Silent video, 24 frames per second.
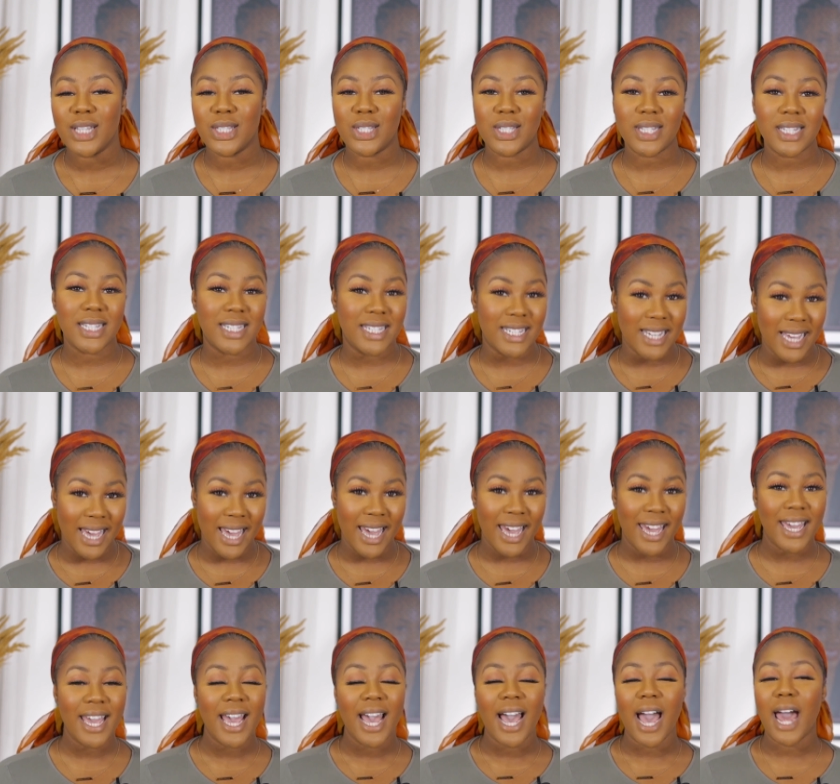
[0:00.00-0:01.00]

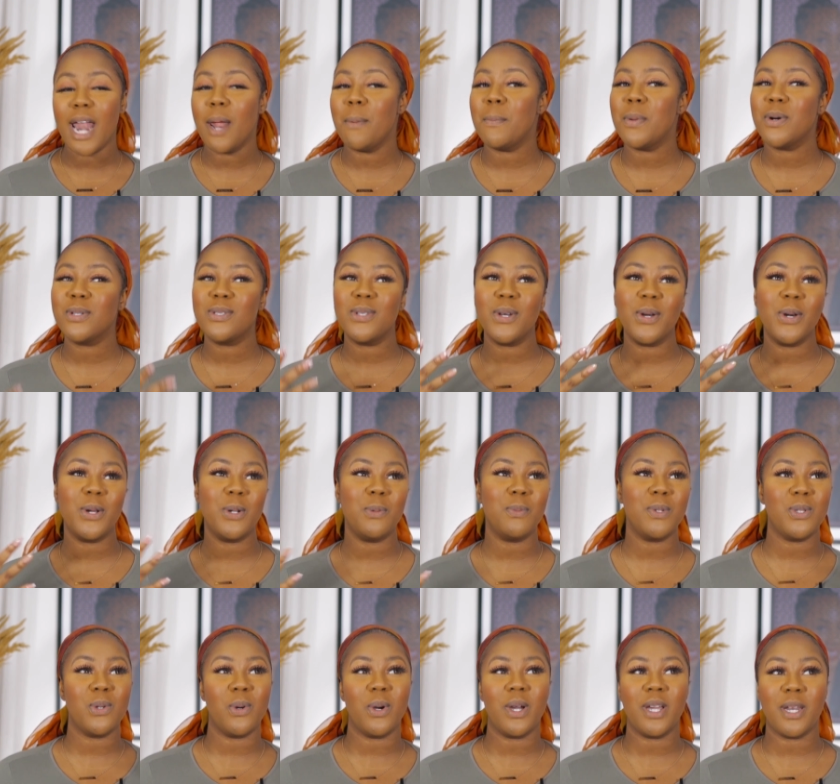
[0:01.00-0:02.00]
today, and I'm also going to be
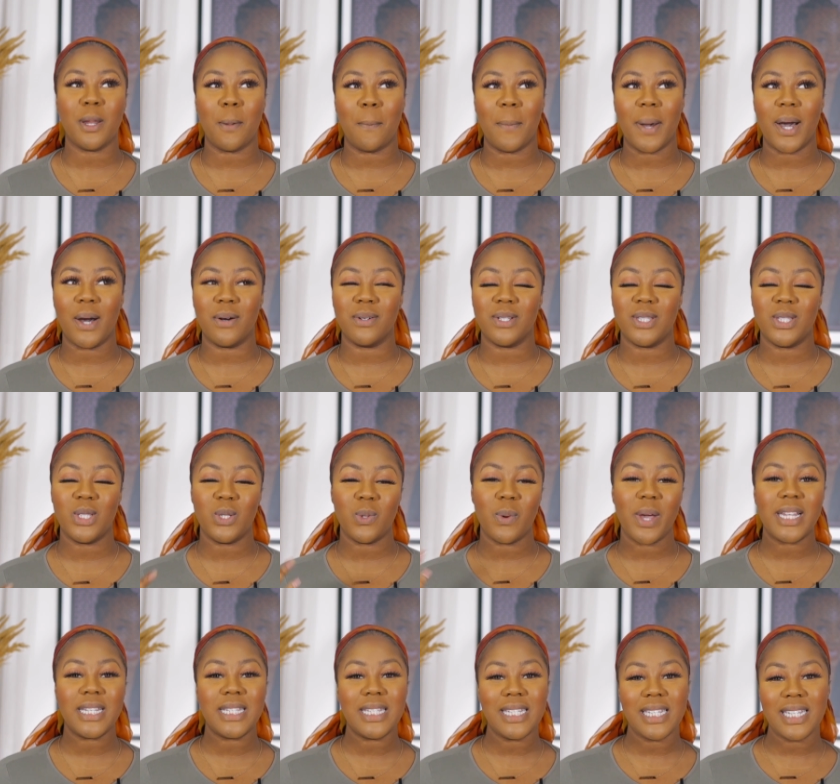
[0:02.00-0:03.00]
talking about
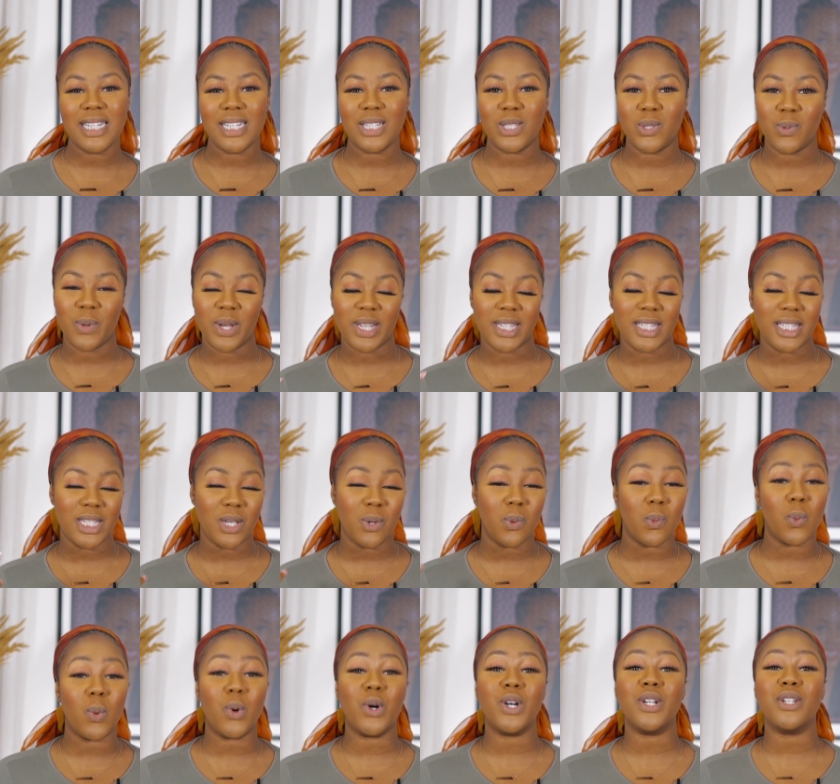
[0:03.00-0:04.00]

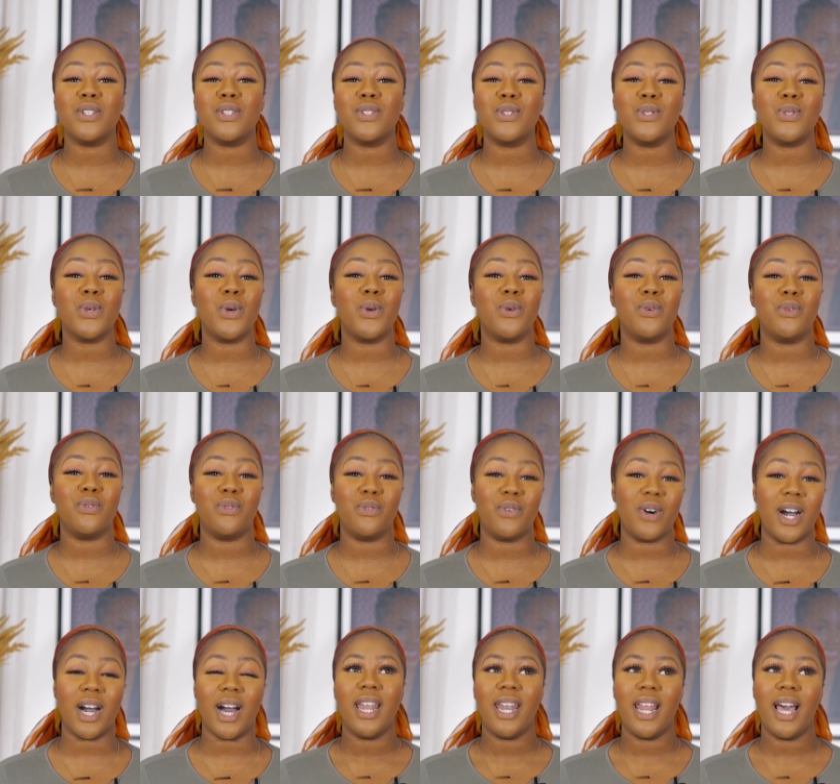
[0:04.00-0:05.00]
2021 so
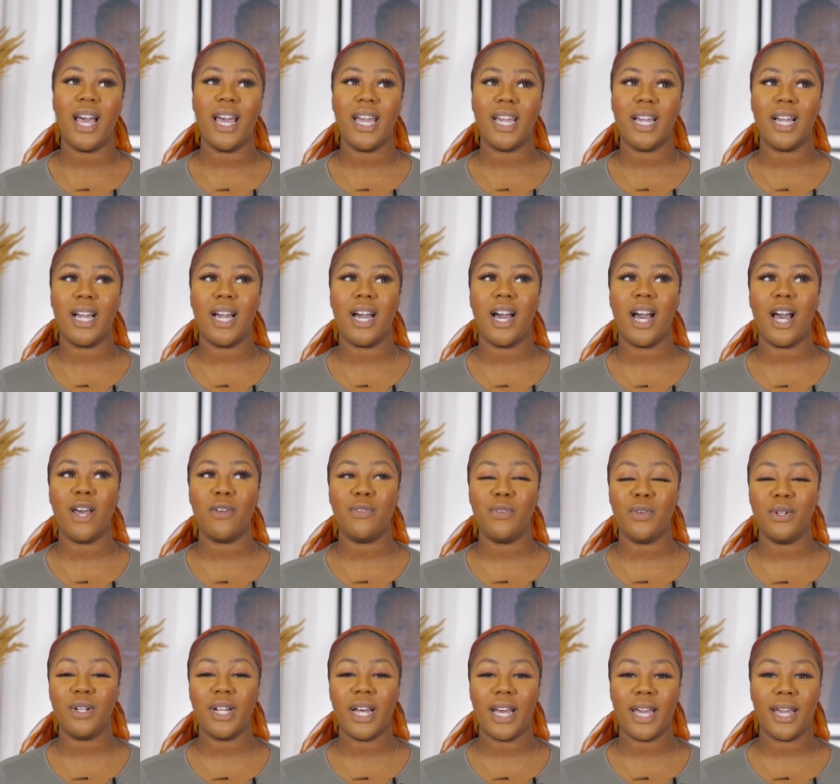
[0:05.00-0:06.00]
far. Like, I
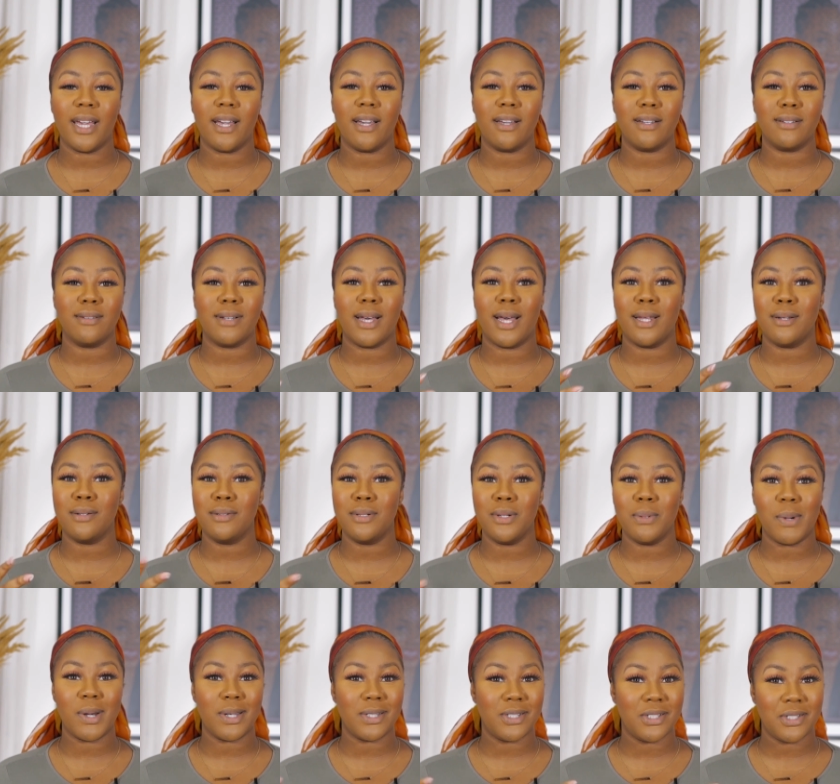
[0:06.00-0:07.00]
feel like, I don't know
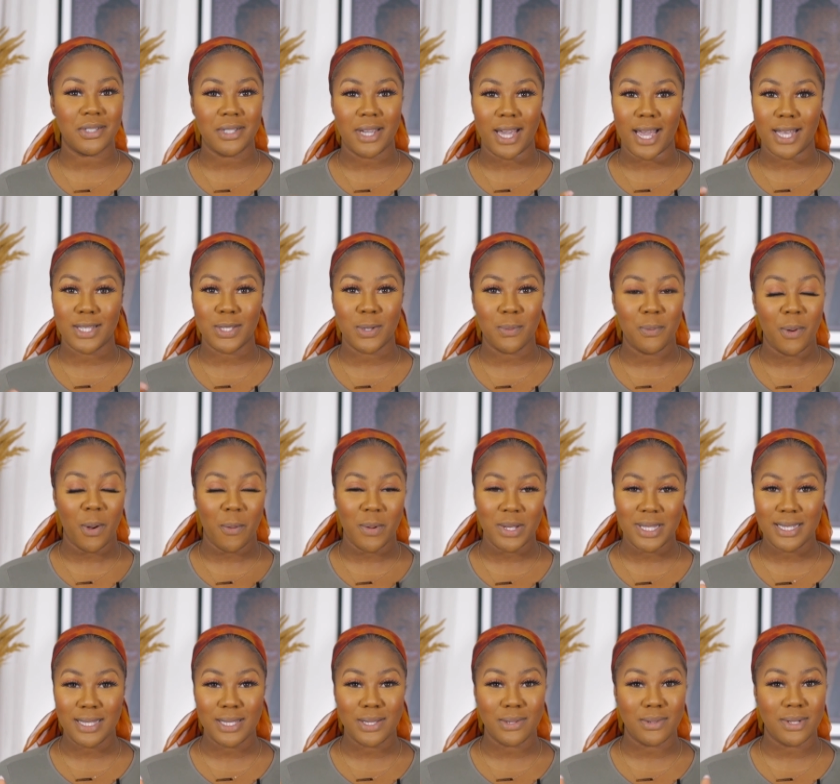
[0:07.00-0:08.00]
about you guys, some people are
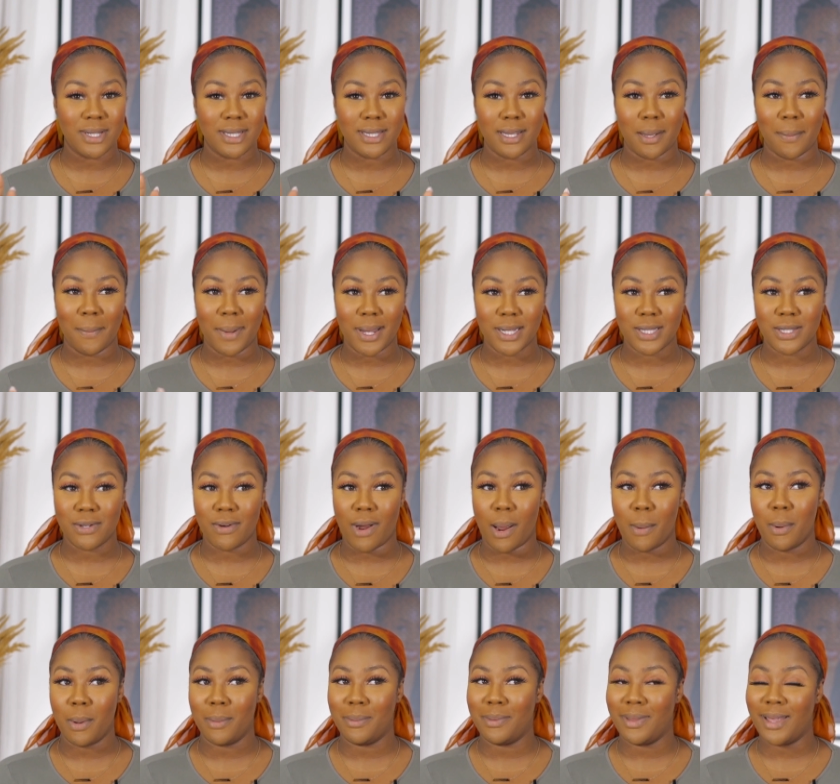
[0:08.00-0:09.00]
waiting till December to
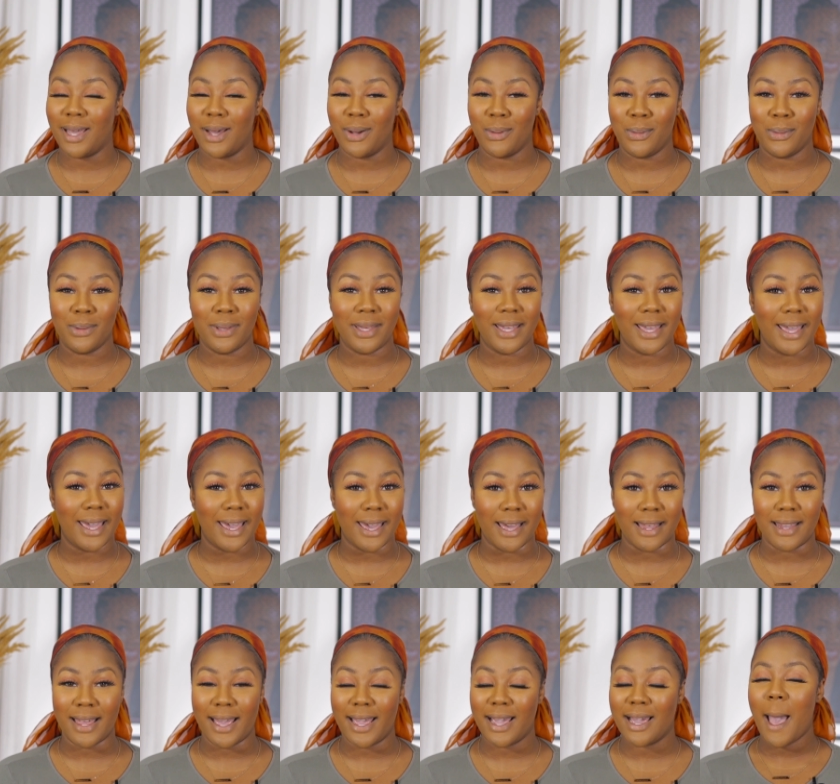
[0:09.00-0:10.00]
wrap up their own
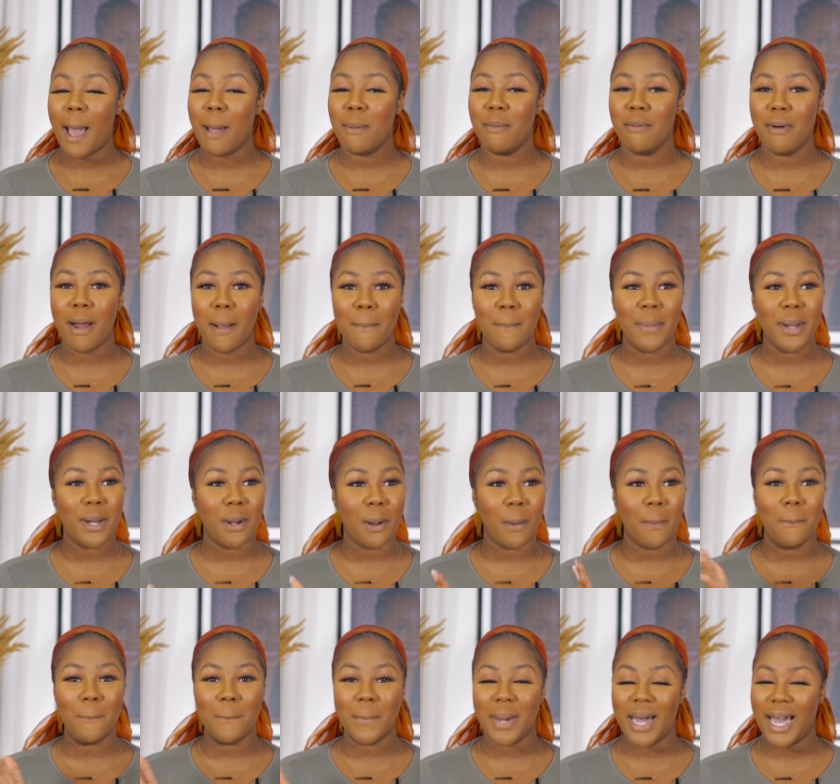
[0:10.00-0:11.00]
year. Like, I'm wrapping
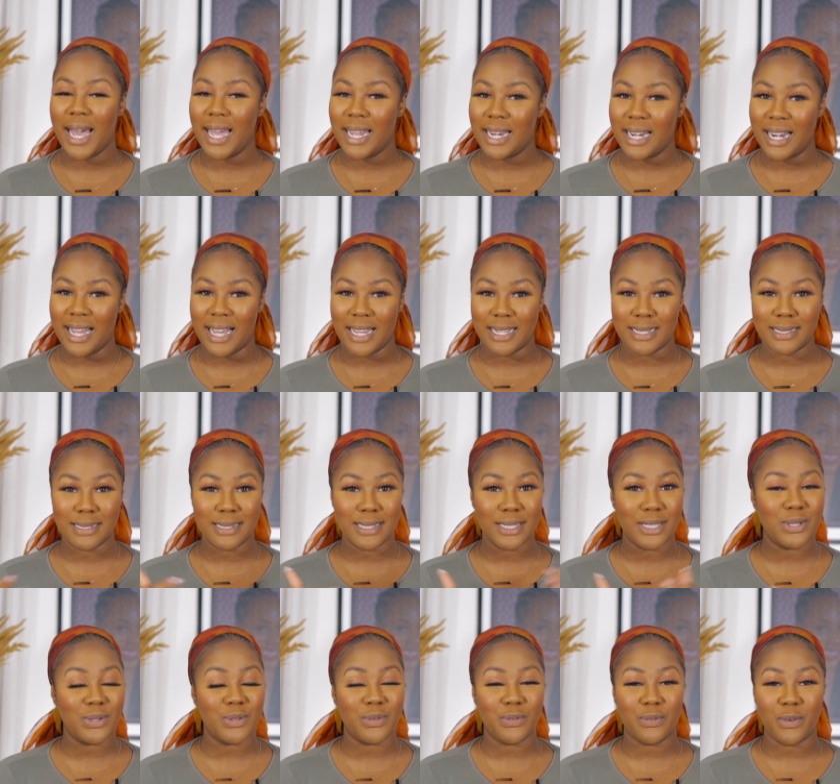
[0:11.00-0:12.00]
up mine like
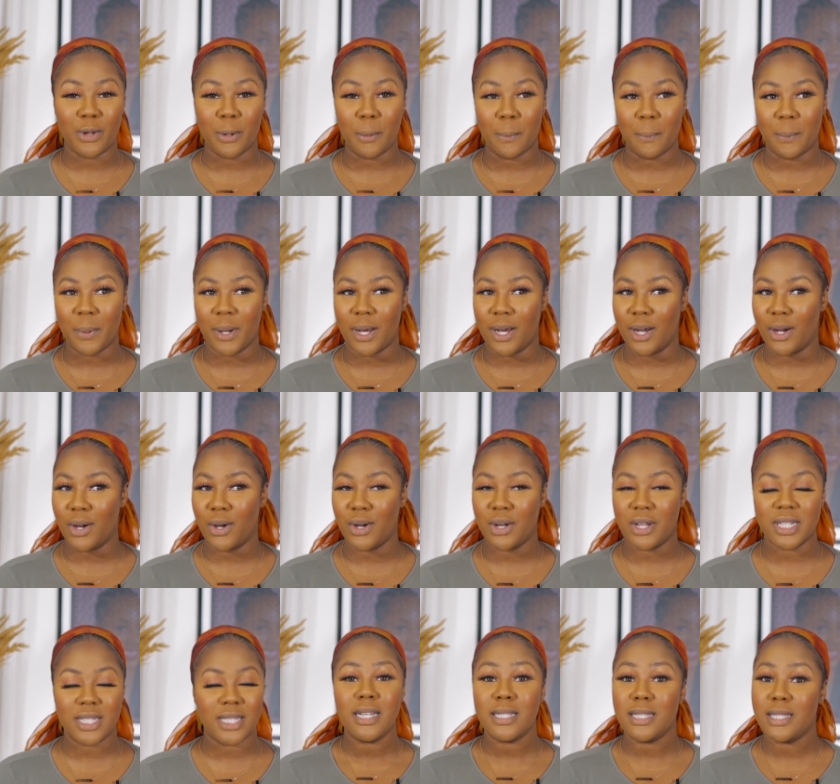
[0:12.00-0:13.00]
this November,
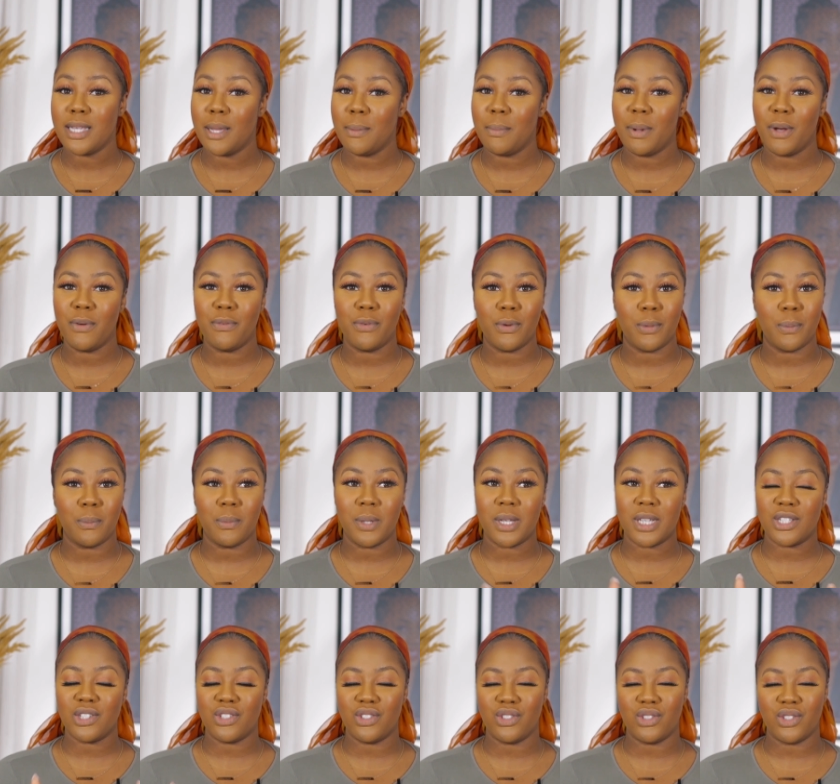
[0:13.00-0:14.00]
because December for me
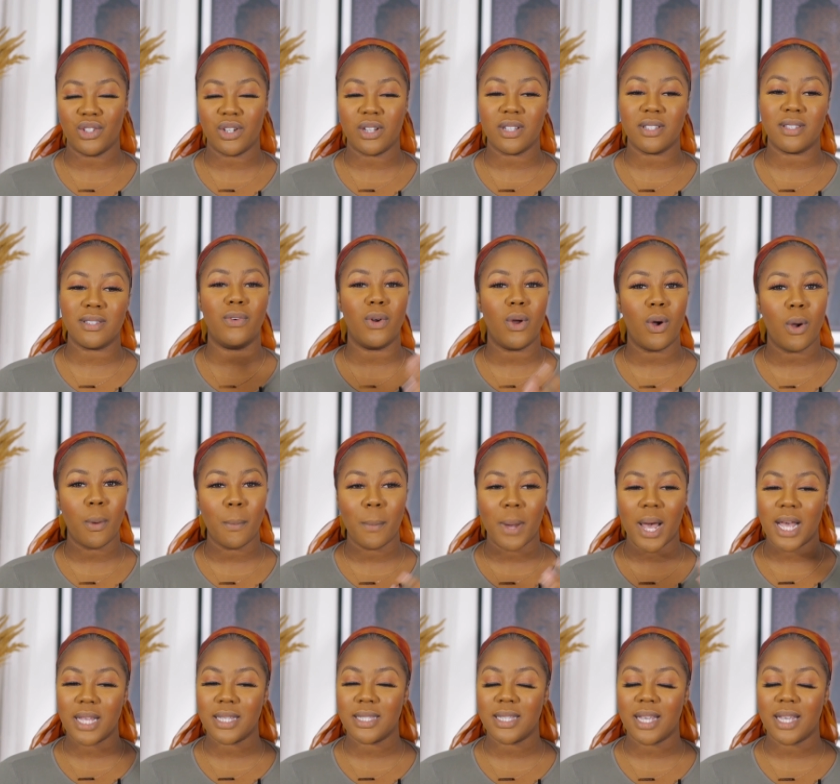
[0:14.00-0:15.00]
is just vlogmas